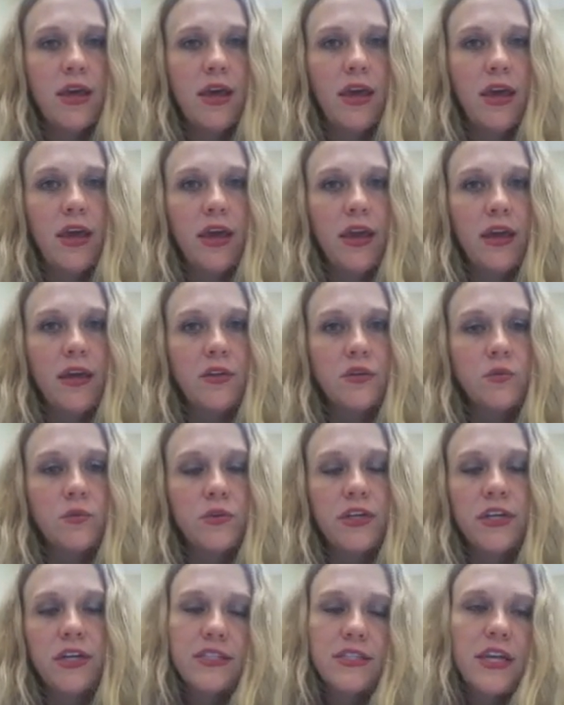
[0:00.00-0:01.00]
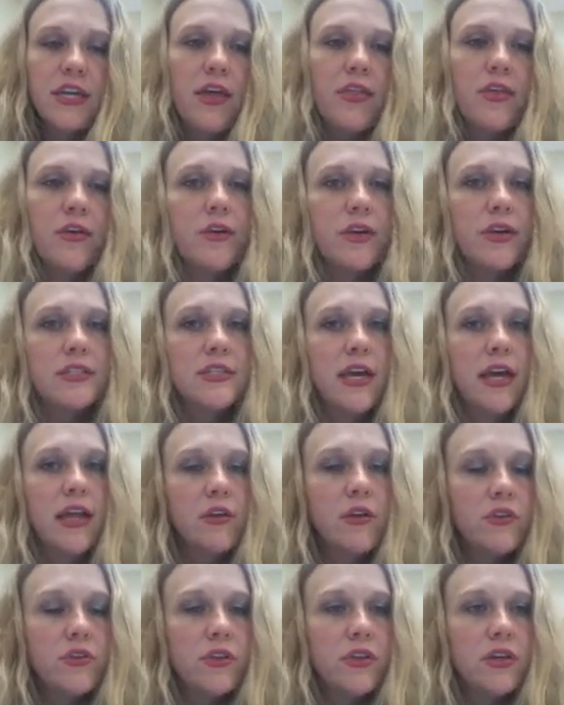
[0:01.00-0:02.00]
And we're in it together. As I
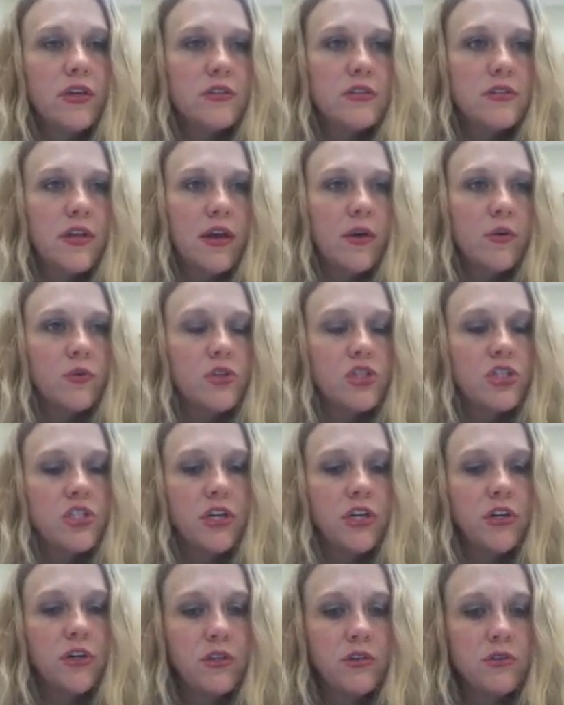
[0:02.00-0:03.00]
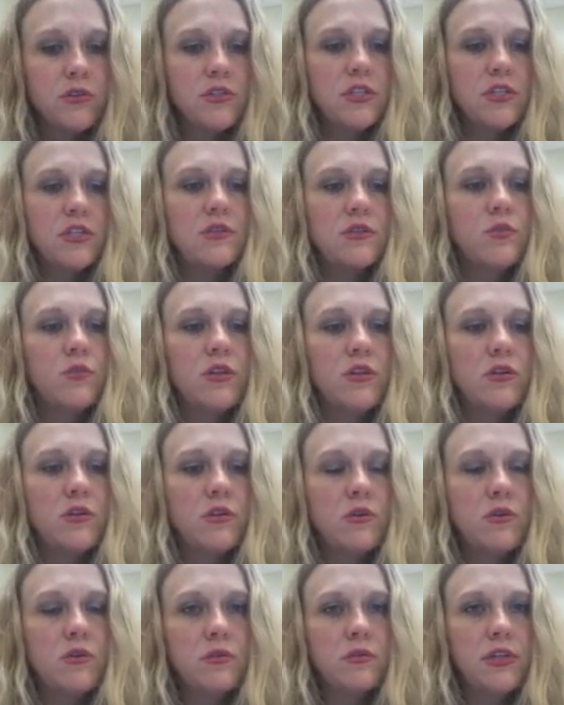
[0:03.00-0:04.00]
learn things, I will share those things with
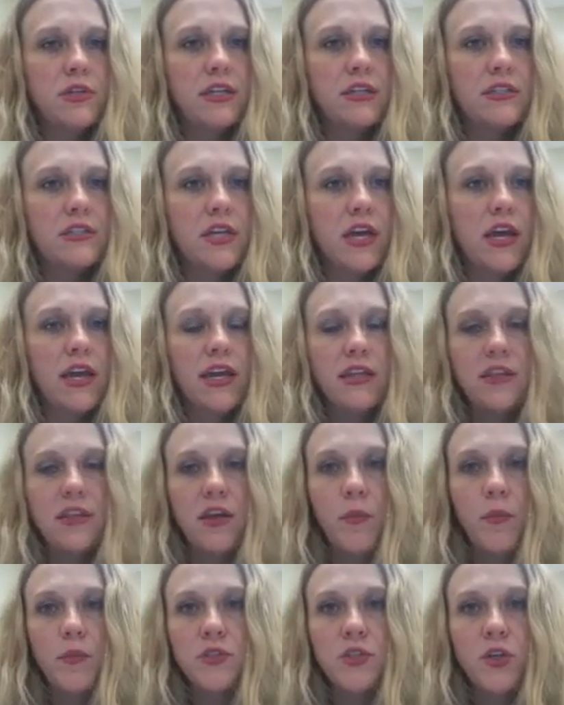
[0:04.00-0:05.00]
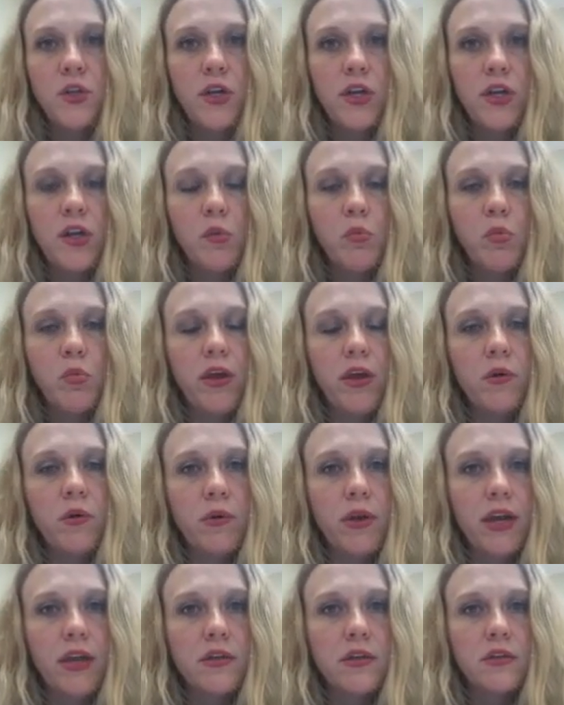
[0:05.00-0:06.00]
you. And as I get the opportunity to play
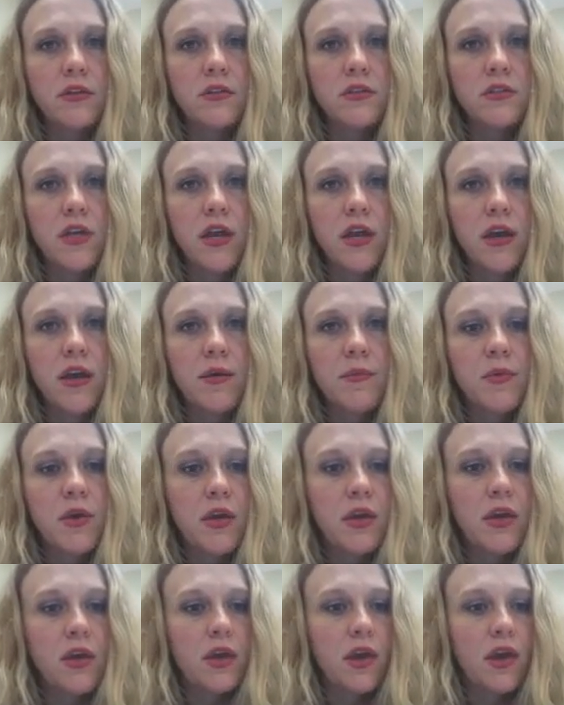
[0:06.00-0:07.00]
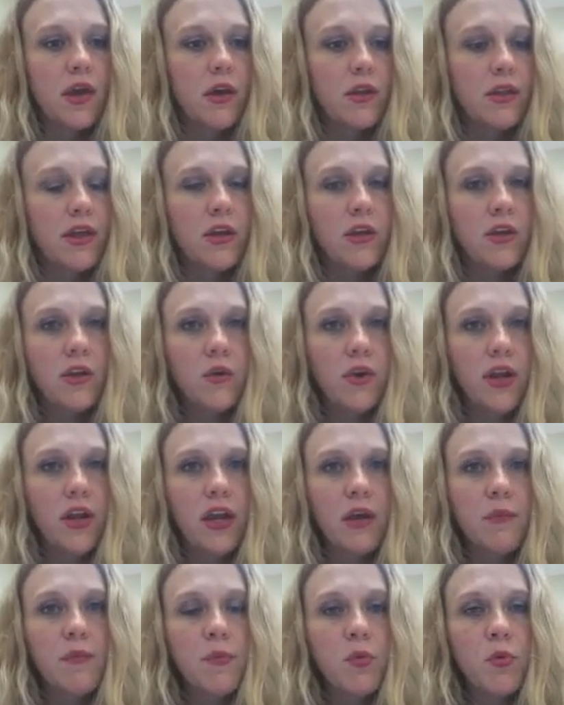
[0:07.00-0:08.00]
around, I'll let you know what I
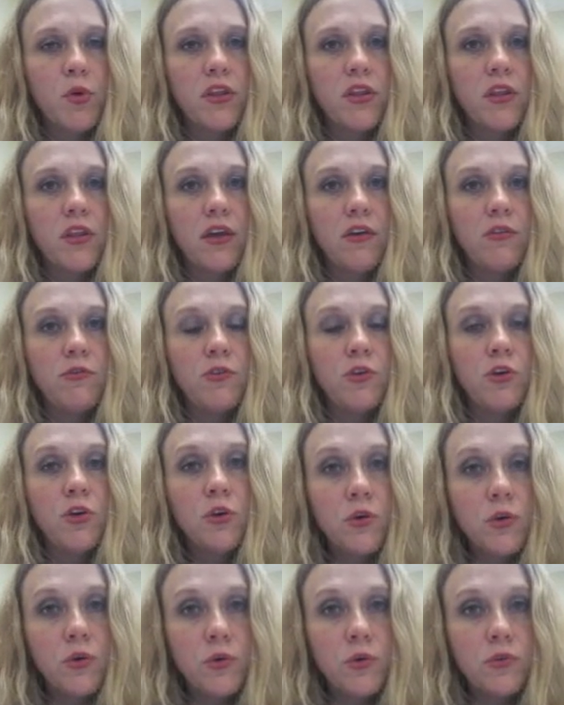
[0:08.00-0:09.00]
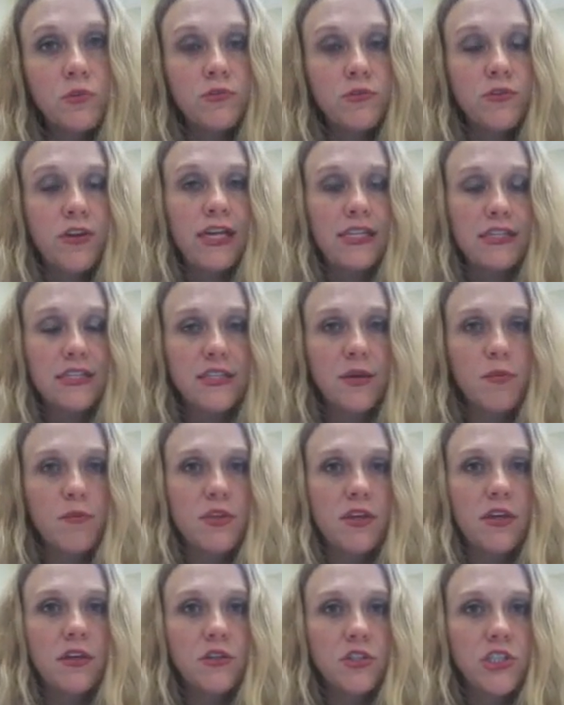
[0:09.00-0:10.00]
come up with. If you find
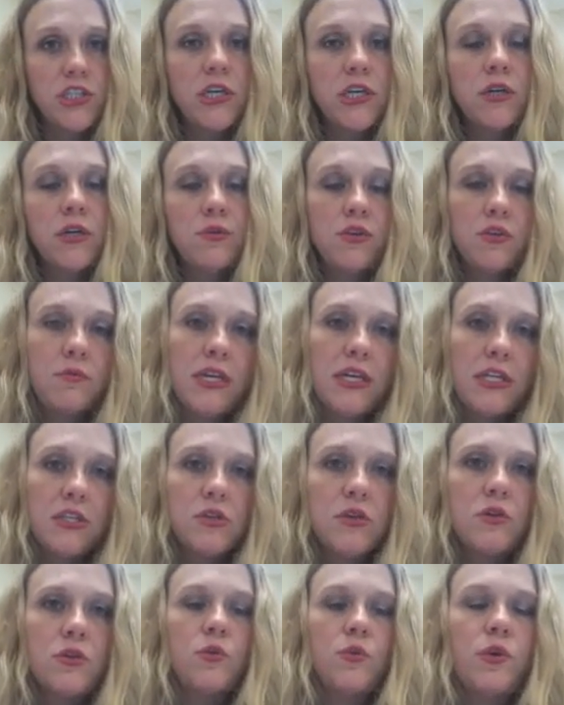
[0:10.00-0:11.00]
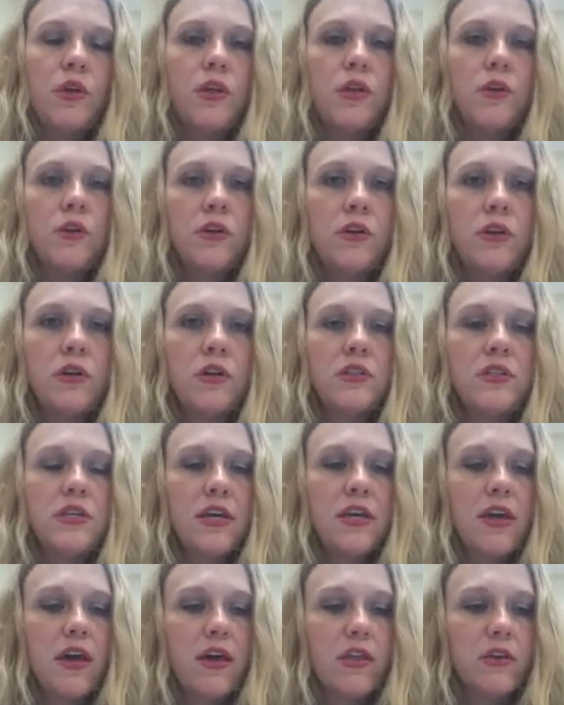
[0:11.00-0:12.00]
something, share it with me too. We learn
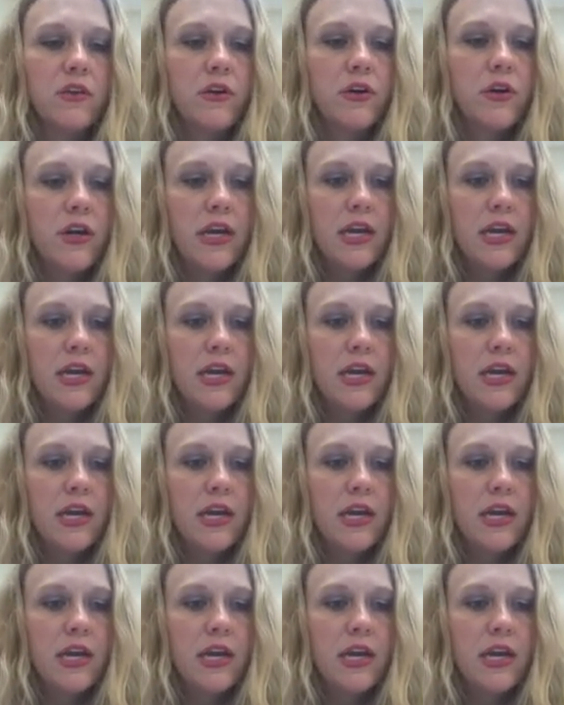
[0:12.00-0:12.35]
together.